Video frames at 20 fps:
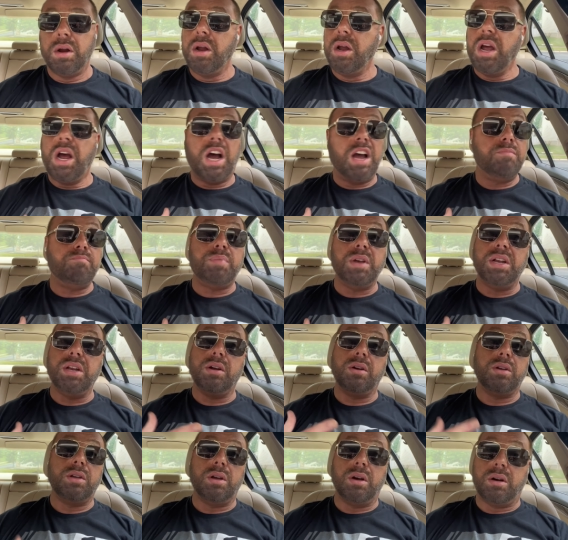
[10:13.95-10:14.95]
I've been
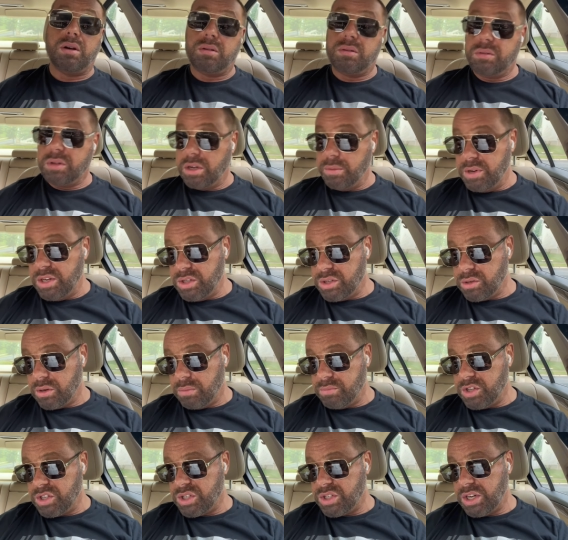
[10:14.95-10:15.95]
there, y'all. I mean, so
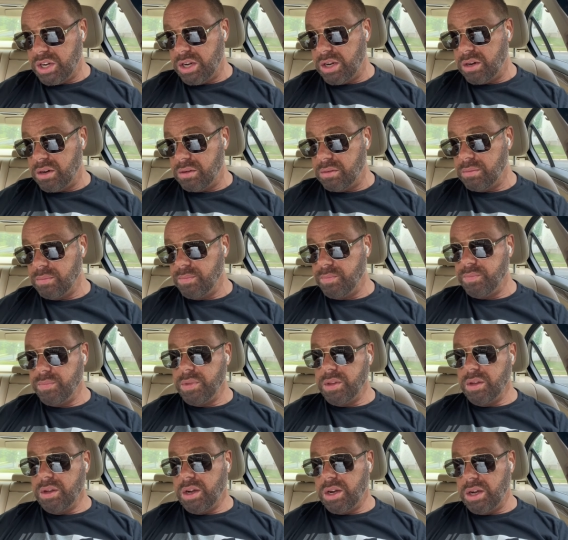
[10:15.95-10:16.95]
I'm just saying,
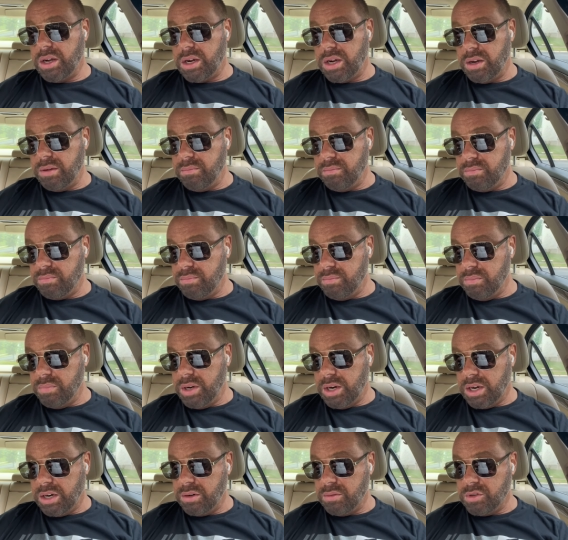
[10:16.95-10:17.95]
I, I'm
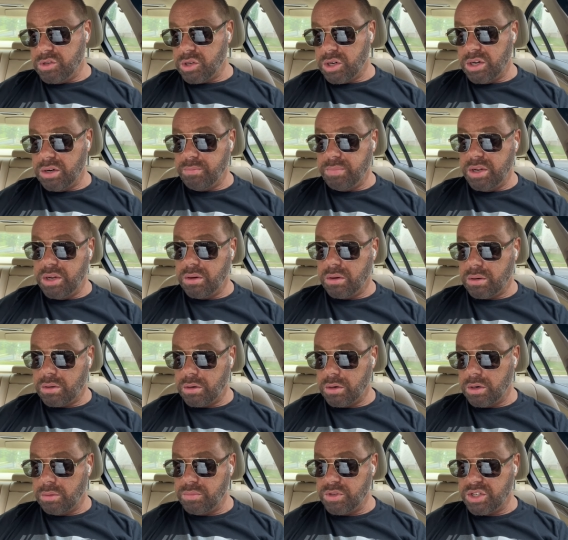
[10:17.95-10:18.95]
not trying to be
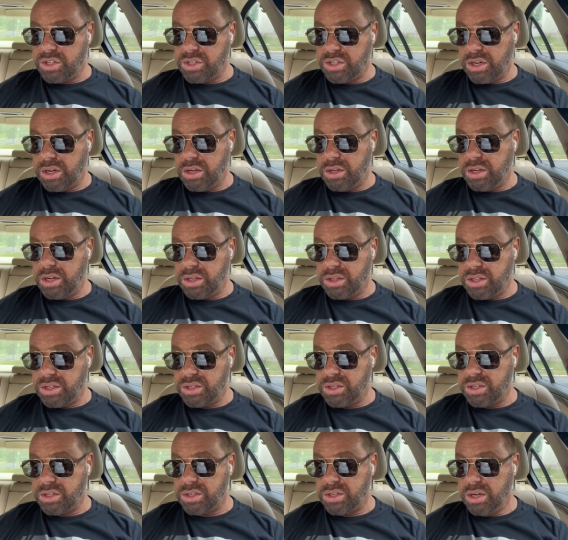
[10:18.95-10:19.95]
hard. I'm just saying that
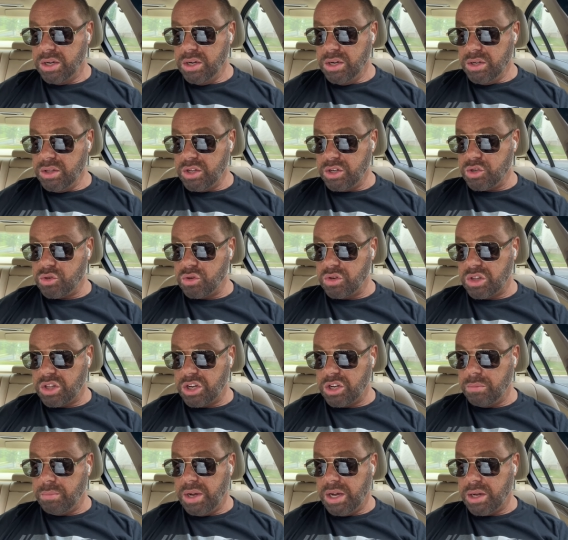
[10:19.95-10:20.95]
this is the truth of
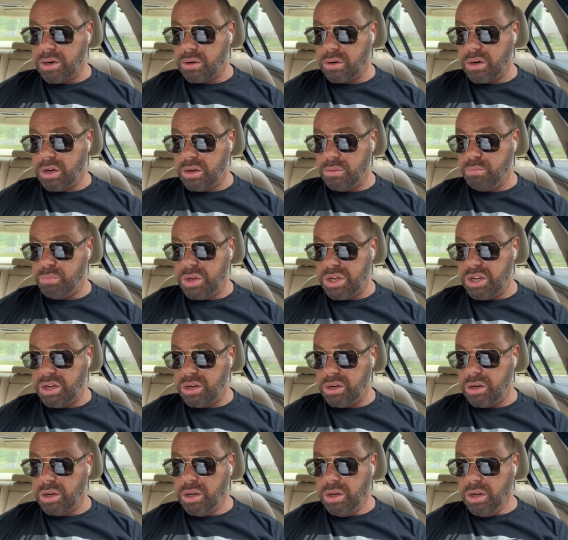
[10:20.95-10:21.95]
the matter and
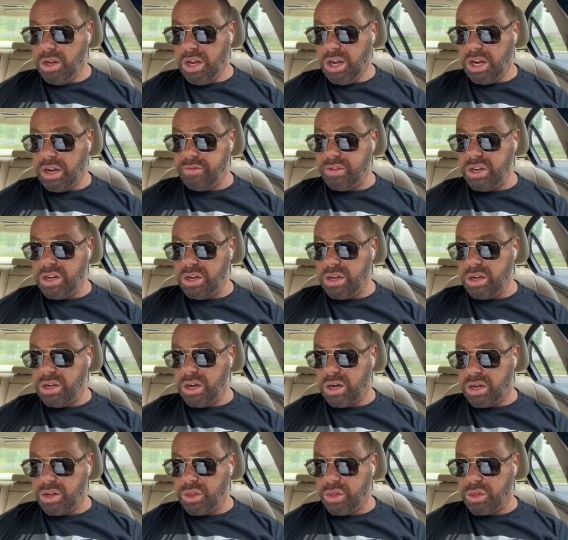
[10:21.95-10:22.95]
being, having
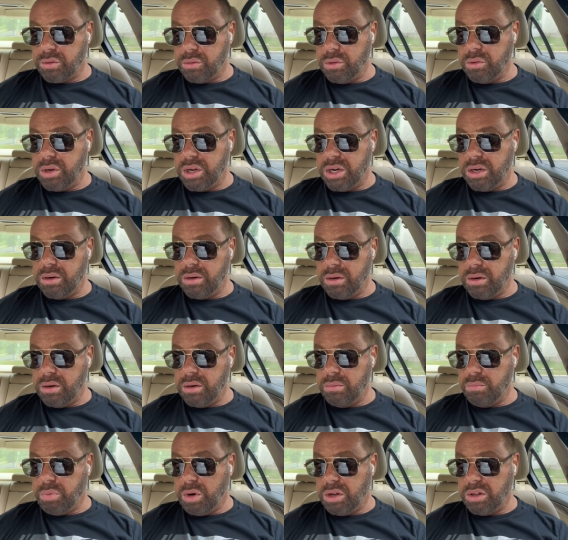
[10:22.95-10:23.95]
gone through it
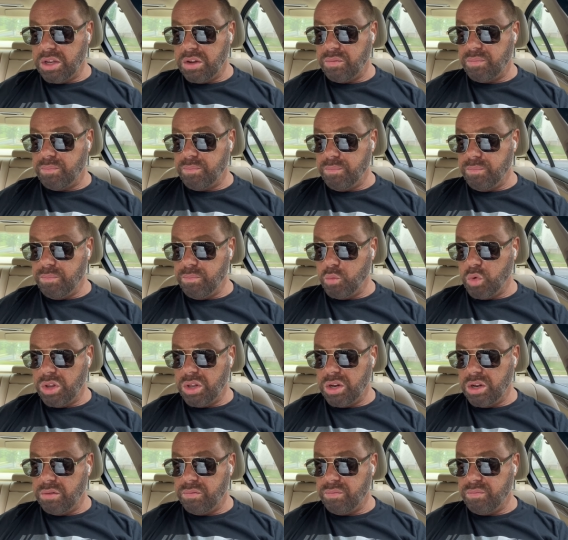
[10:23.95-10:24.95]
probably
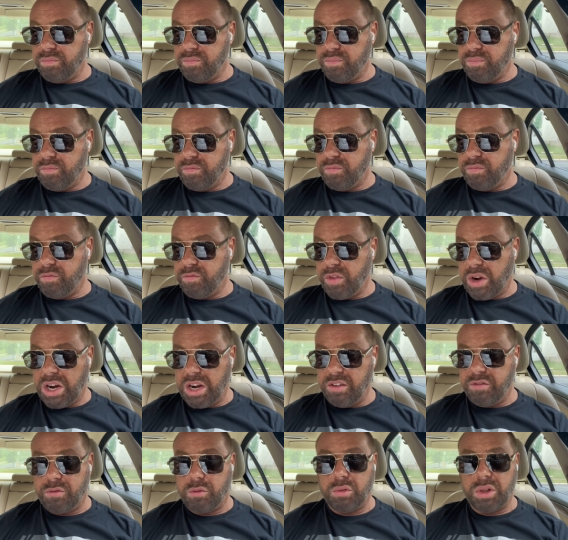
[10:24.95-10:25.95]
within
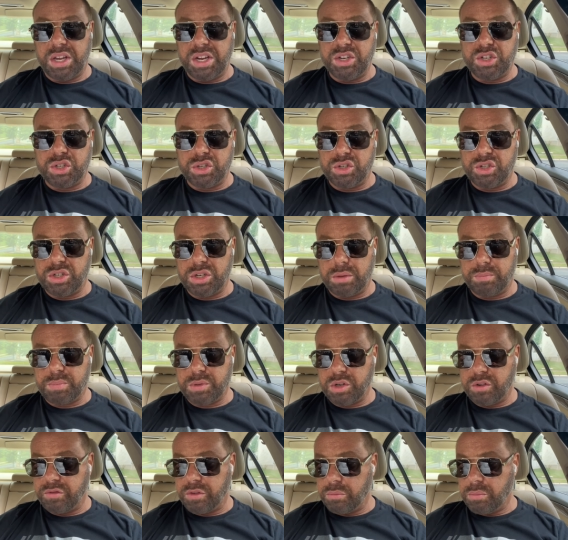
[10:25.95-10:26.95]
five relationships
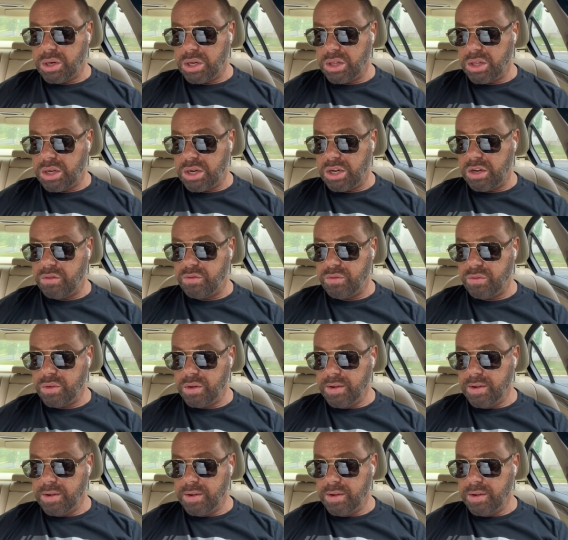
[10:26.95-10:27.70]
over my life